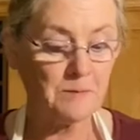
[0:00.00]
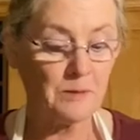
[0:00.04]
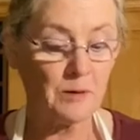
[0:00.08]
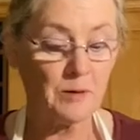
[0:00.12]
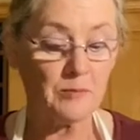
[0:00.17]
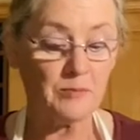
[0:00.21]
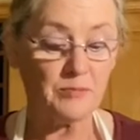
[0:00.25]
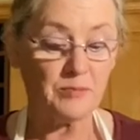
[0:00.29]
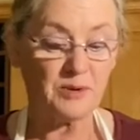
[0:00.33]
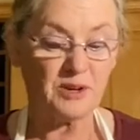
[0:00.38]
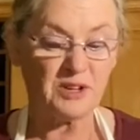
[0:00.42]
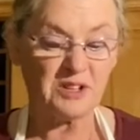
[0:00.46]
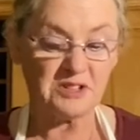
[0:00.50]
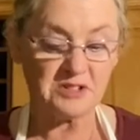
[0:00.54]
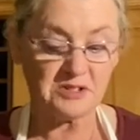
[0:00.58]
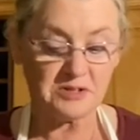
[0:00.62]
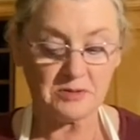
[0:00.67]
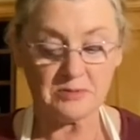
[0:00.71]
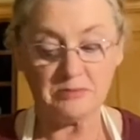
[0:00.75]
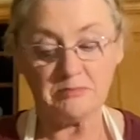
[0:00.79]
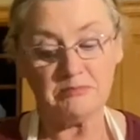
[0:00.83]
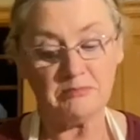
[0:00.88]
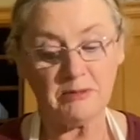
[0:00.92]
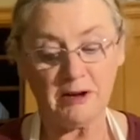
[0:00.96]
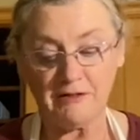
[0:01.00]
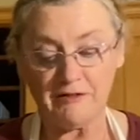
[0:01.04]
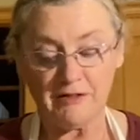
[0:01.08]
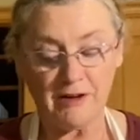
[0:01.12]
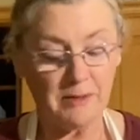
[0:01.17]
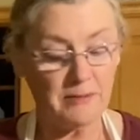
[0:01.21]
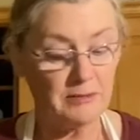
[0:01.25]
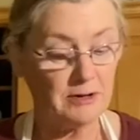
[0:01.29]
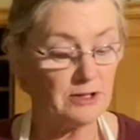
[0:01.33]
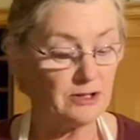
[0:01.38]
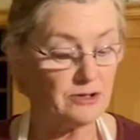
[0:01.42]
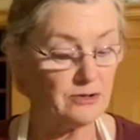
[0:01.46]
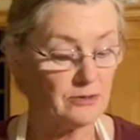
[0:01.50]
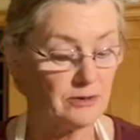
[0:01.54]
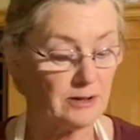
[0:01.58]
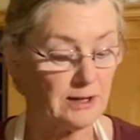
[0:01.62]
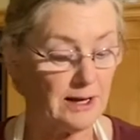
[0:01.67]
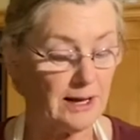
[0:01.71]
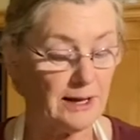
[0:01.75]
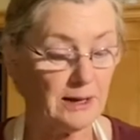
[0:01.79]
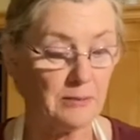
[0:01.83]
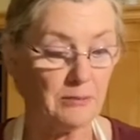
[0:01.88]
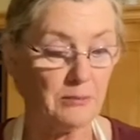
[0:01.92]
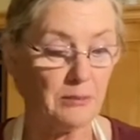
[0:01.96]
because my family don't
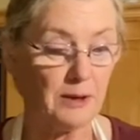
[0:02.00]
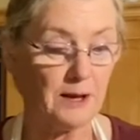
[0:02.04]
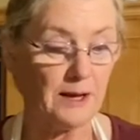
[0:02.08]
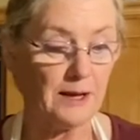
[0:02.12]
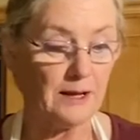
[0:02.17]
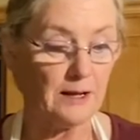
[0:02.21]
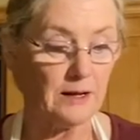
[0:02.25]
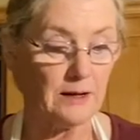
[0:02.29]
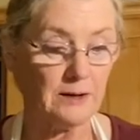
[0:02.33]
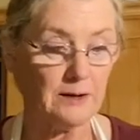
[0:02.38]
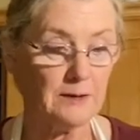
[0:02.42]
like peel,